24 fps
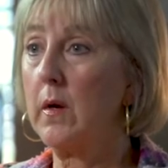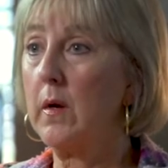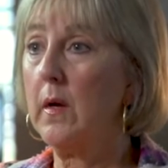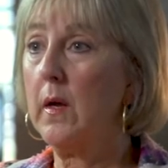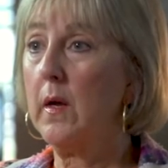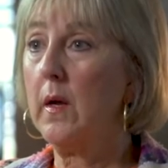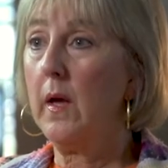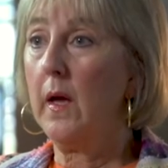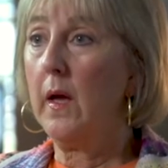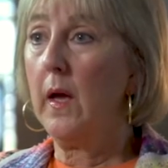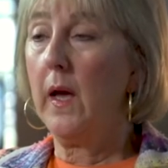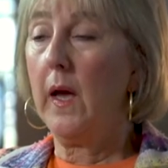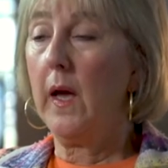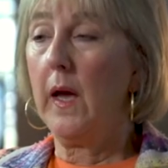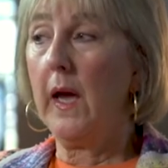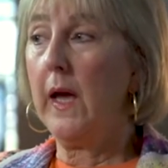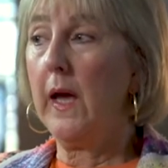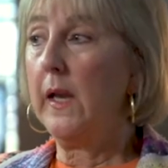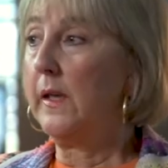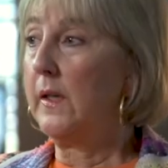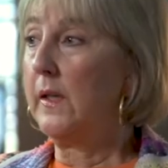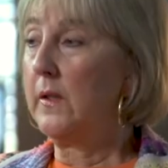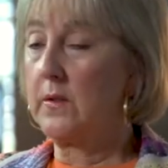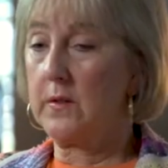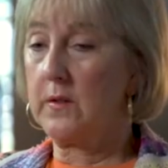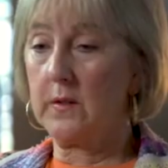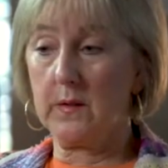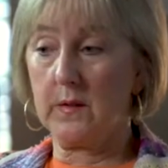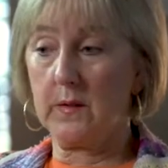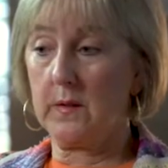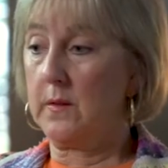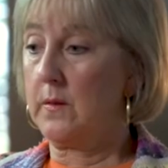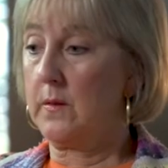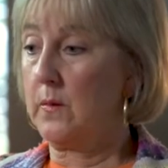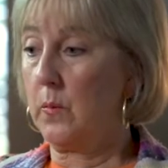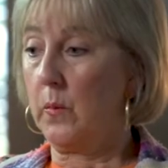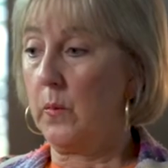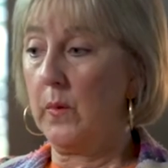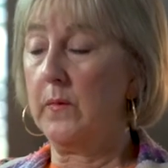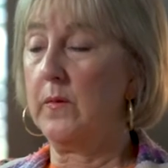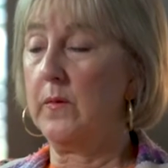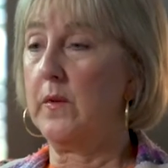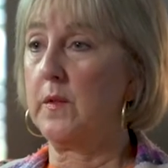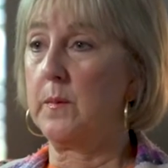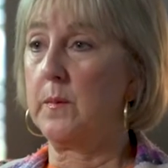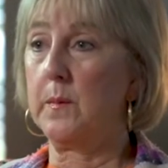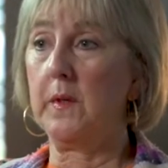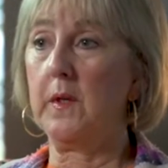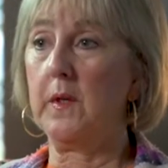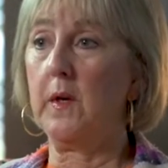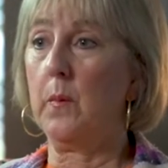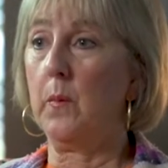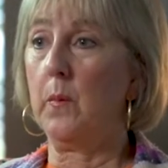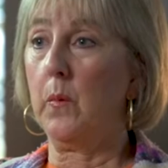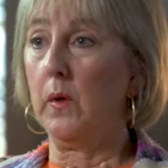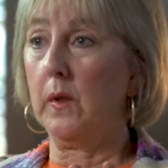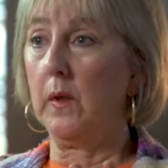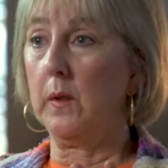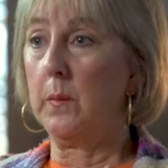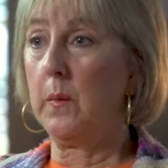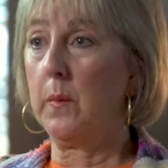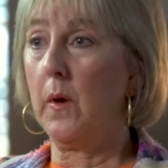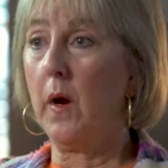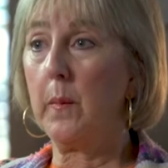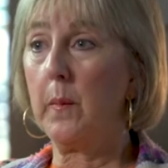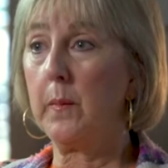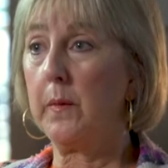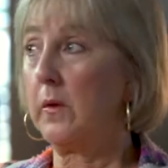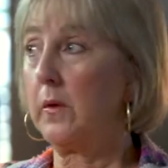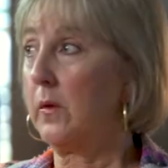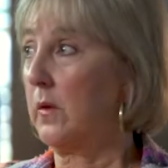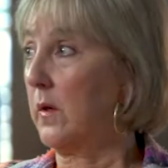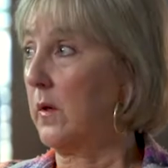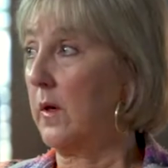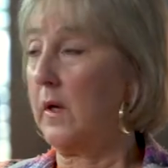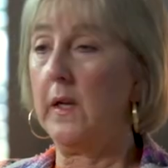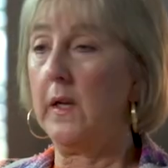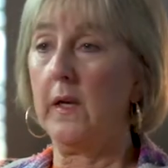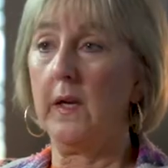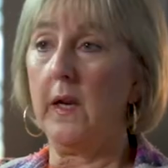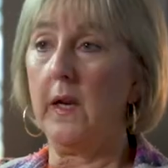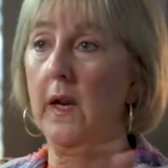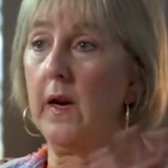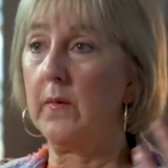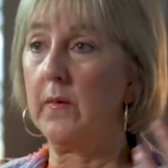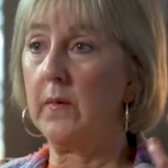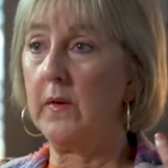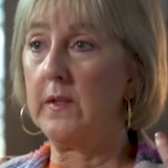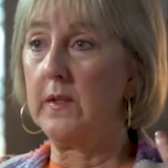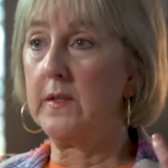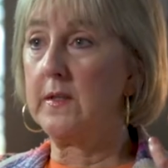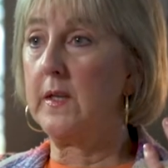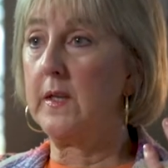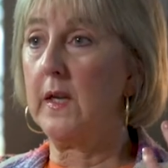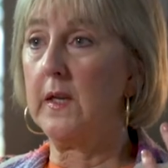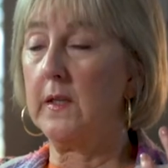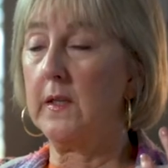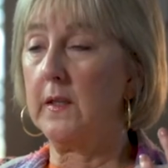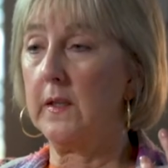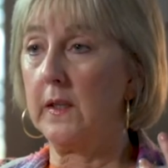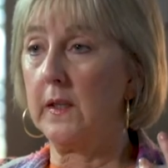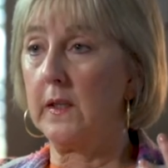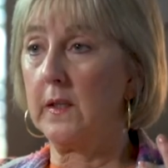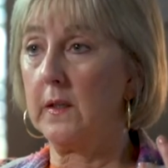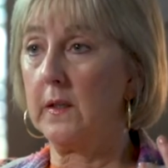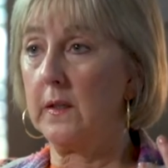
Mm and it's we've just become really popular in every state in the